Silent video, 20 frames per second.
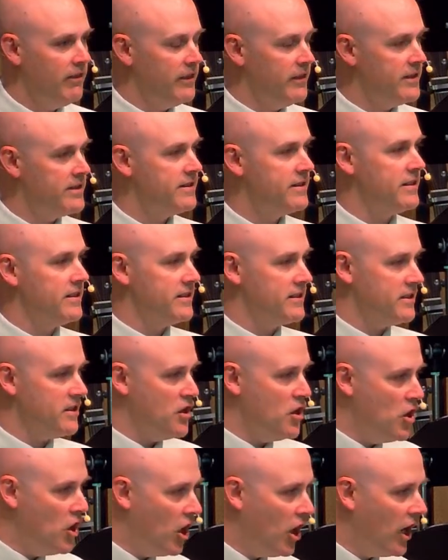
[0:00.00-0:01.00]
this is
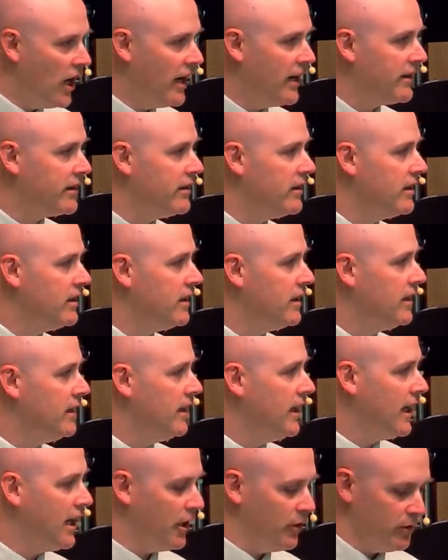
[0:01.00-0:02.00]
not
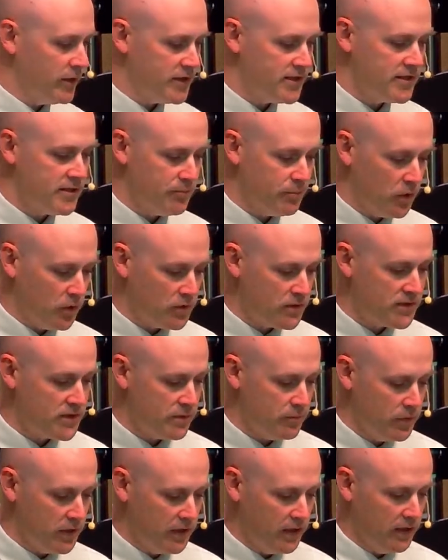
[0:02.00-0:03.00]
how it's
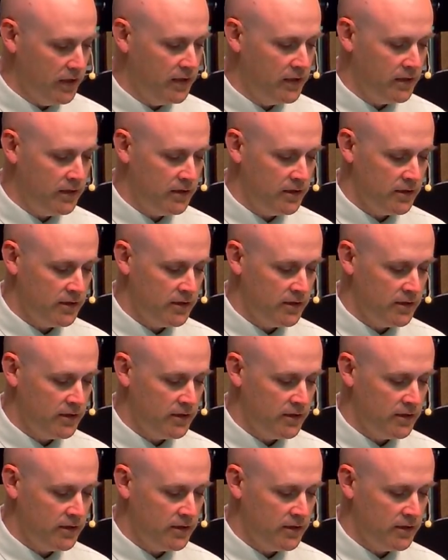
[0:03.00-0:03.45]
supposed to be.